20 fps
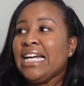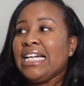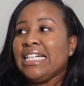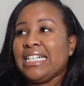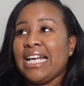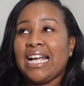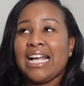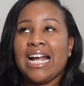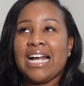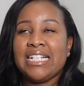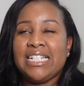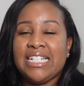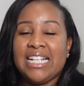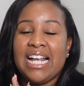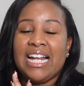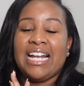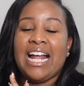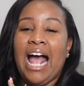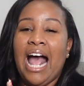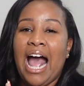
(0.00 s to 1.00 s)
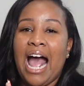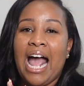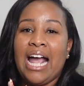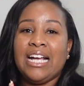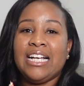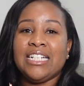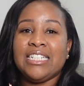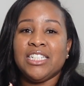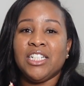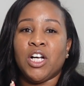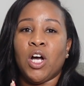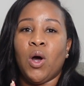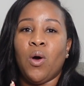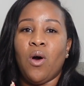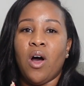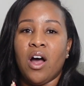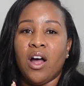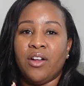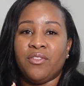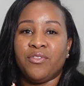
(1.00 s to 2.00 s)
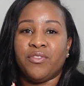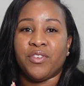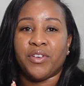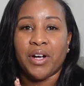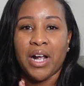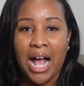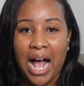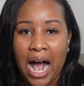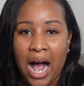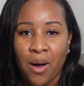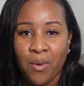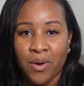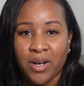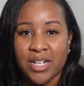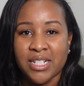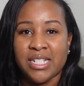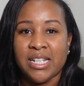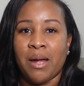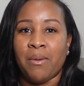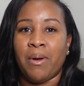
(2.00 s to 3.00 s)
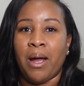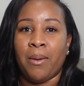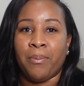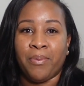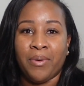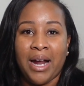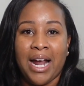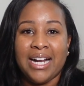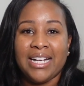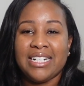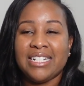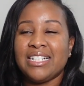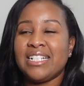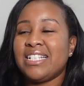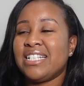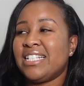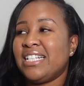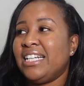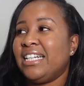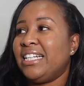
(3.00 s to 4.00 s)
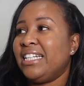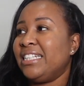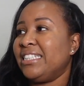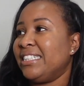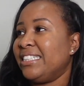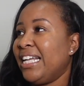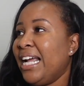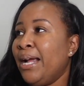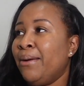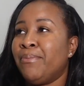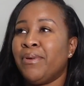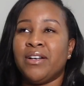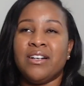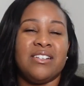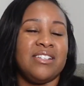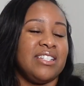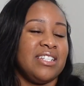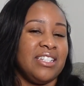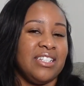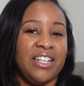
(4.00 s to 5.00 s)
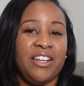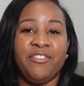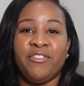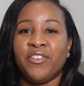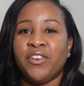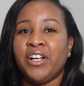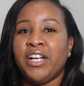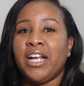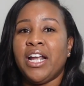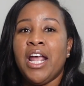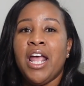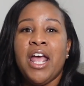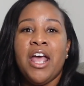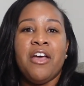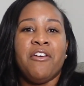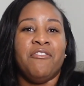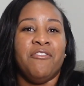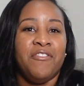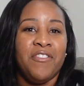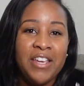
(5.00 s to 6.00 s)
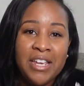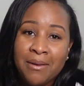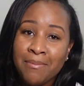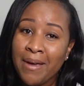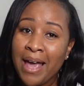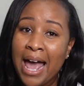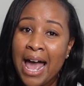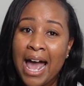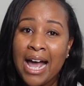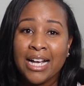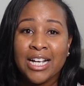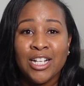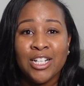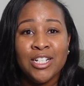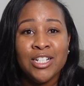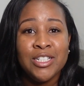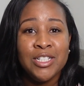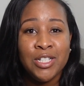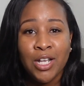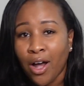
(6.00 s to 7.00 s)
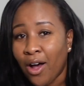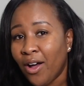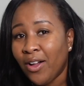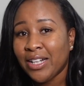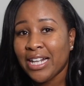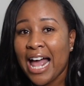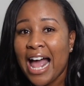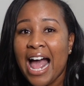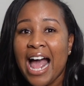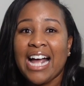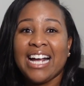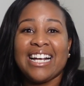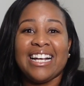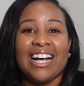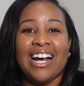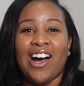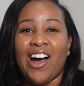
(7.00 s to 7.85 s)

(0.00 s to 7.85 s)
Like I said, I can go on for hours about pregnancy, labor, delivery, VBAC, TOLAC,